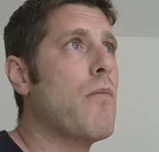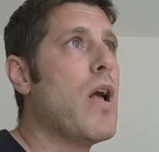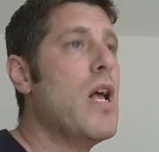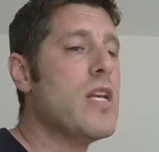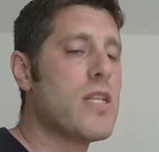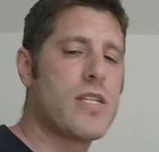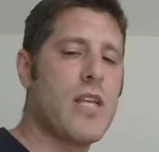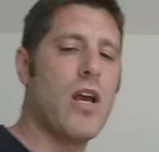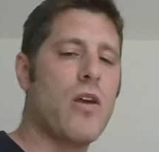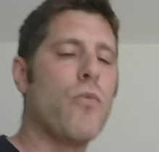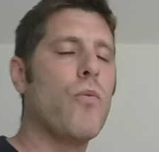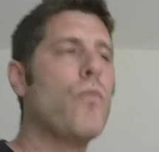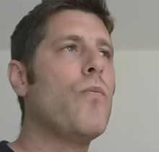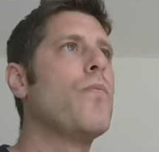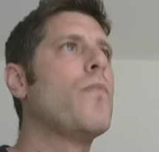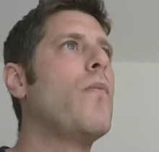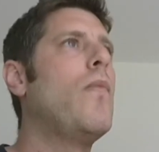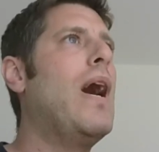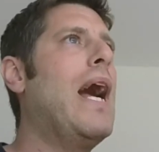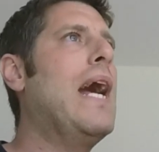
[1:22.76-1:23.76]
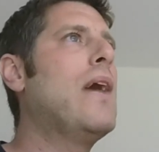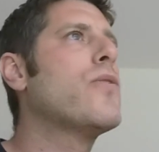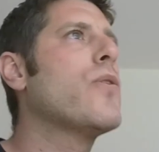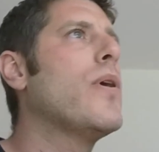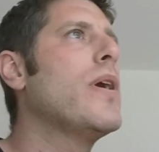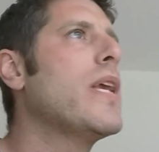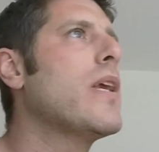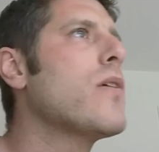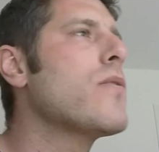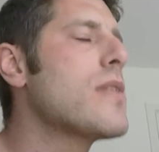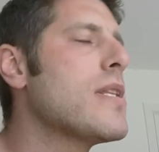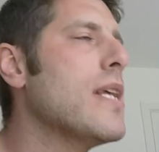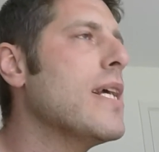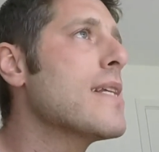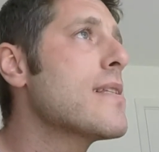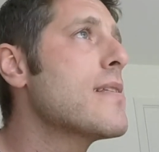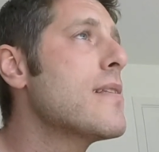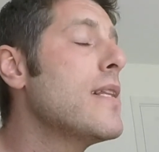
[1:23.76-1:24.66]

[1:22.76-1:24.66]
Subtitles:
So how do I use this?